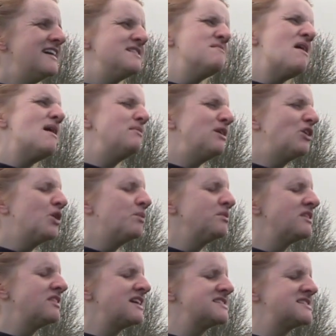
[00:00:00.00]
might be a
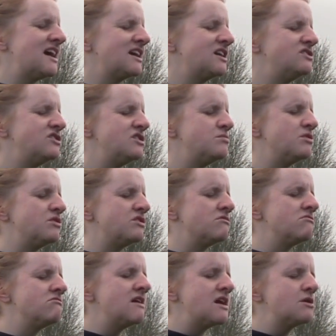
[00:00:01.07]
couple of things that I can do, but the
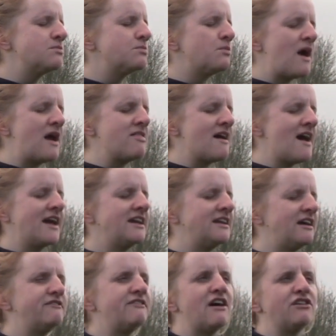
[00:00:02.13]
real way that I can
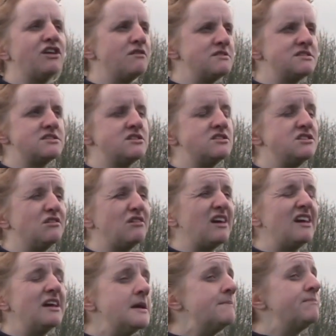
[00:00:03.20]
add value is to do
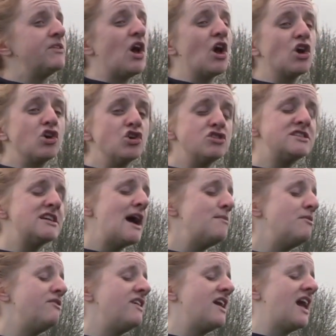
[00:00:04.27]
it at a good
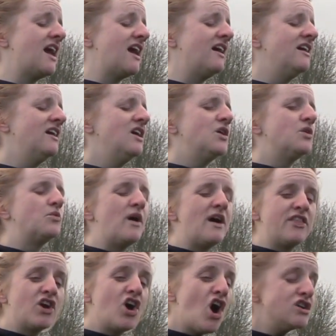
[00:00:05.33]
time of year, where
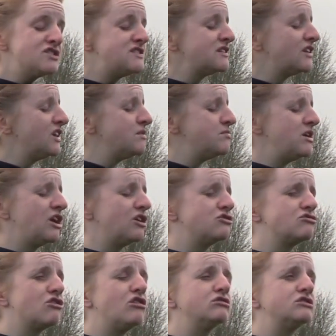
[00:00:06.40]
the costs are going to be
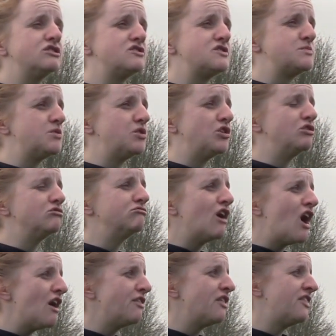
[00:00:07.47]
controlled and small,
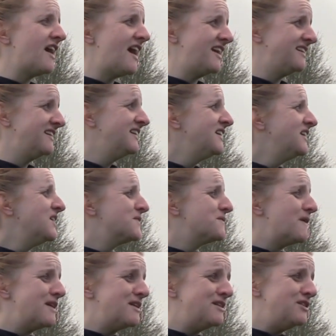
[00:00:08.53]
rather than
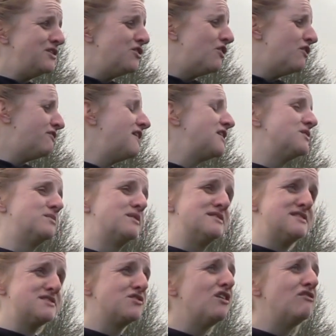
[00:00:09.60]
when you're fed up
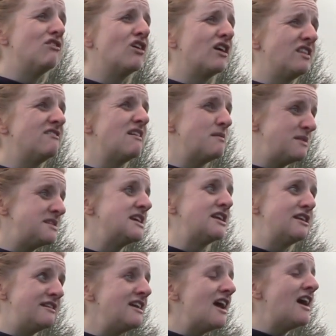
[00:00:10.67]
because it's going wrong in the ramming shed,
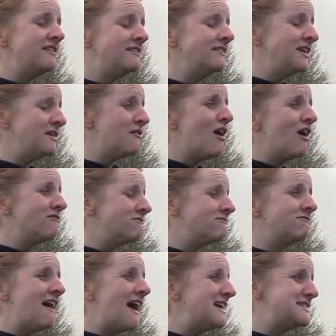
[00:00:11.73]
and you are
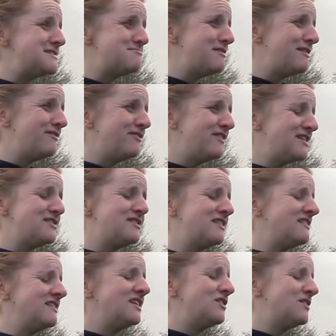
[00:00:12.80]
right to be, it's,
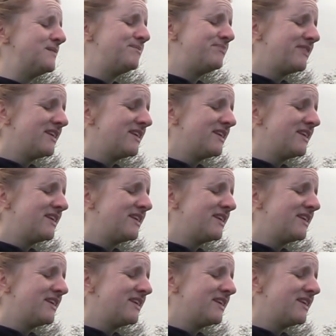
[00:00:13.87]
you know,